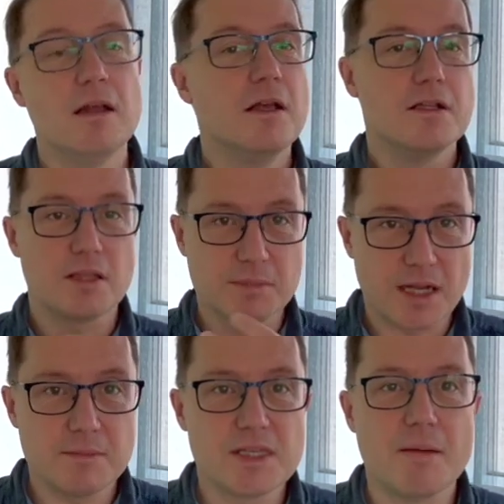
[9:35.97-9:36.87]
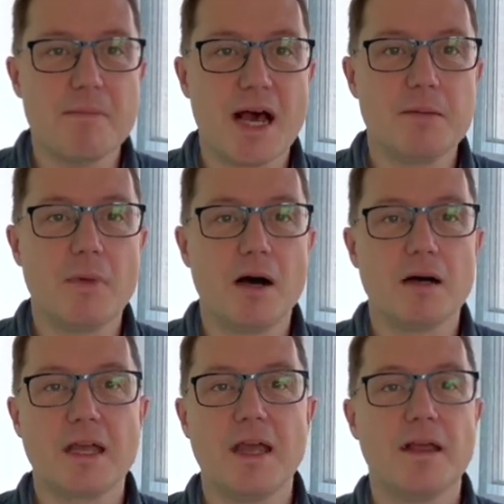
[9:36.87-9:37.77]
sometimes they're man
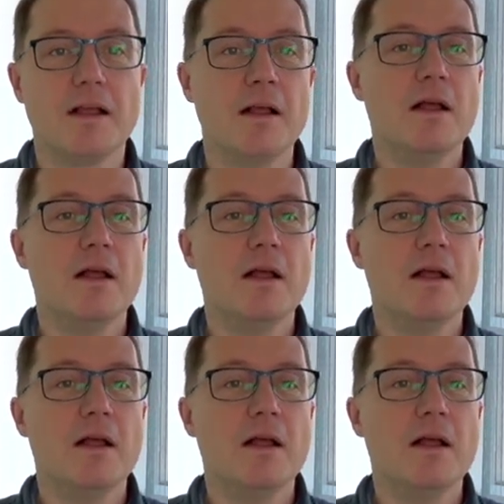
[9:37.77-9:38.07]
marking,